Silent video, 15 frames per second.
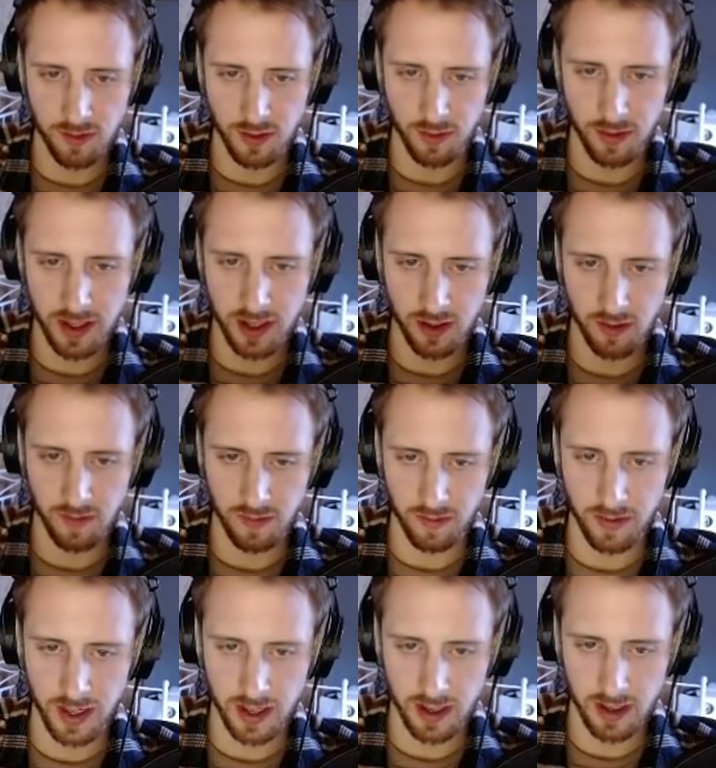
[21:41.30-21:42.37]
where he's going for
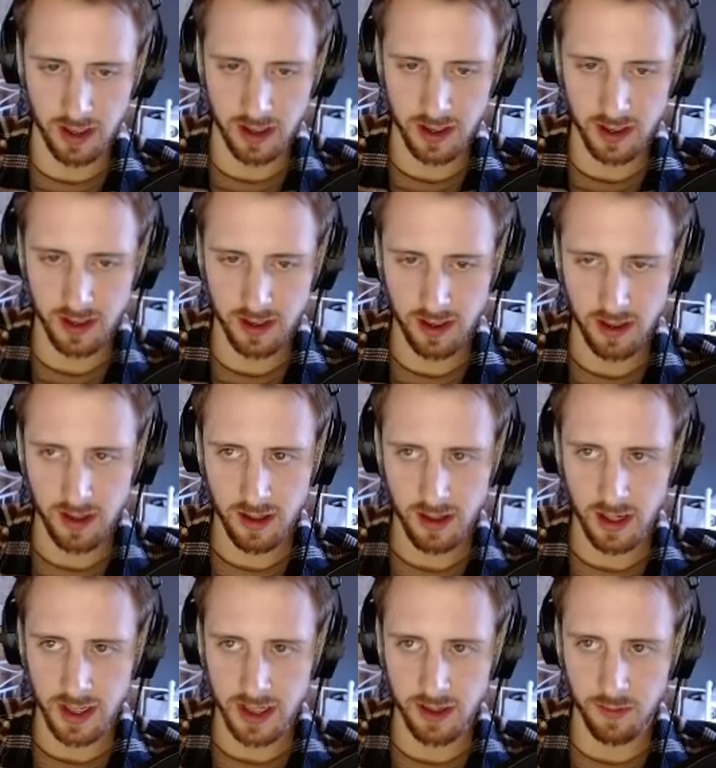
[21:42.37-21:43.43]
right clicks.
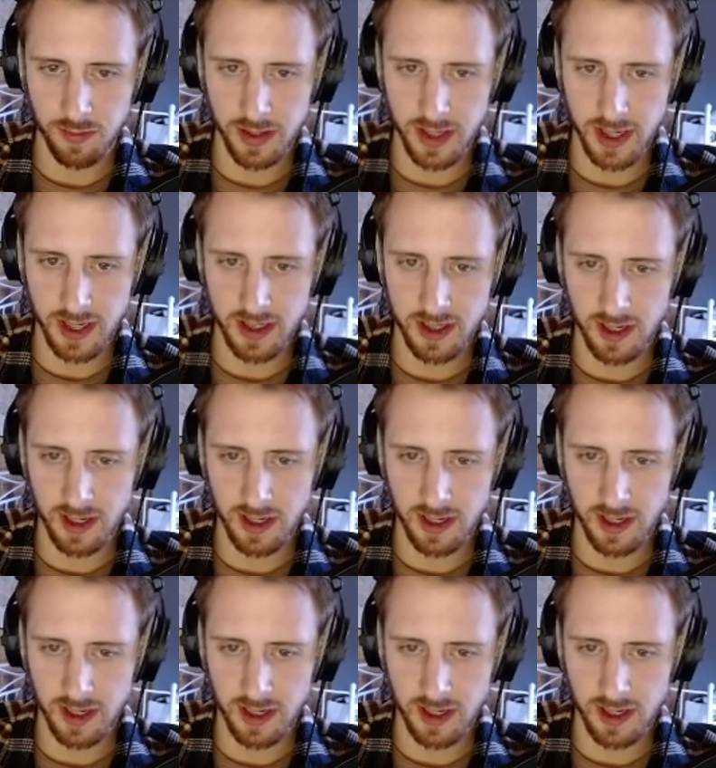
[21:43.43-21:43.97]
Like he predicts